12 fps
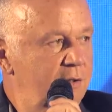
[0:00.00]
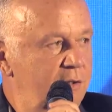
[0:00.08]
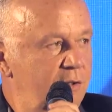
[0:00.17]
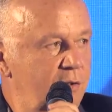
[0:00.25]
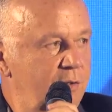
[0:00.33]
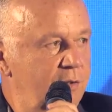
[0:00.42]

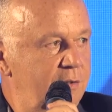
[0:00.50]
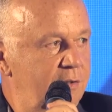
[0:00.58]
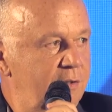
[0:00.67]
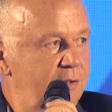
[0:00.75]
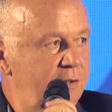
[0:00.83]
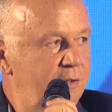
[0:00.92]
you know,
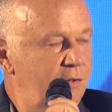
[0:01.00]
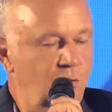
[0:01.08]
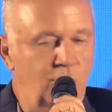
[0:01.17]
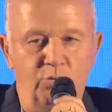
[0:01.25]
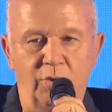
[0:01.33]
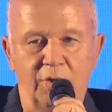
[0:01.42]
the, the
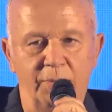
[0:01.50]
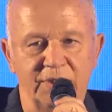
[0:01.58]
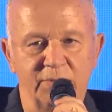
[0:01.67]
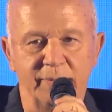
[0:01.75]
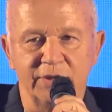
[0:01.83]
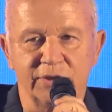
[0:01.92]
old one
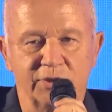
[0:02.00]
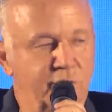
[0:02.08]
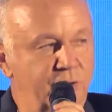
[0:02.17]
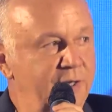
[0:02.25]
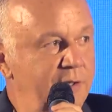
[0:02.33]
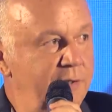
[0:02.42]
plus me is
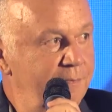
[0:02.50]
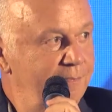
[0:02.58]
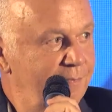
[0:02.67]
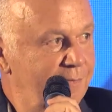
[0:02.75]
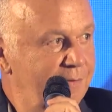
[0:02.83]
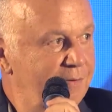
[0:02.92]
three
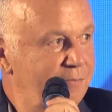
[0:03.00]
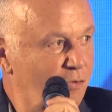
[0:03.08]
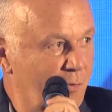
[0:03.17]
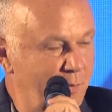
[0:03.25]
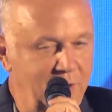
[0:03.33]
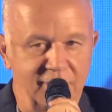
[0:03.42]

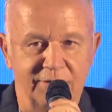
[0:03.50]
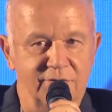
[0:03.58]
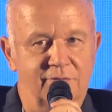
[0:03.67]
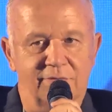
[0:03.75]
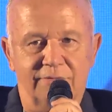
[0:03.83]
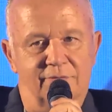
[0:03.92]
formula,
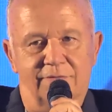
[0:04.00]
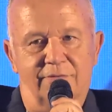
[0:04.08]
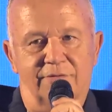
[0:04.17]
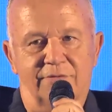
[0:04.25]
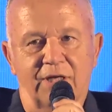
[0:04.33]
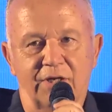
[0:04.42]
it's,
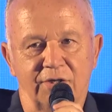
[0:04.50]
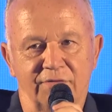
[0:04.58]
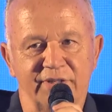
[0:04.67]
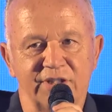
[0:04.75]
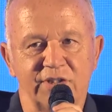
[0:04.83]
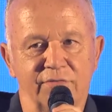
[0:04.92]
it's not a good
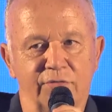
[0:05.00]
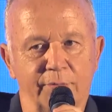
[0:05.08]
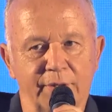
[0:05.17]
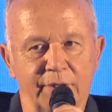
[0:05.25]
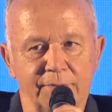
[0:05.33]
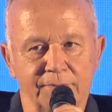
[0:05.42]
investing
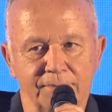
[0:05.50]
formula.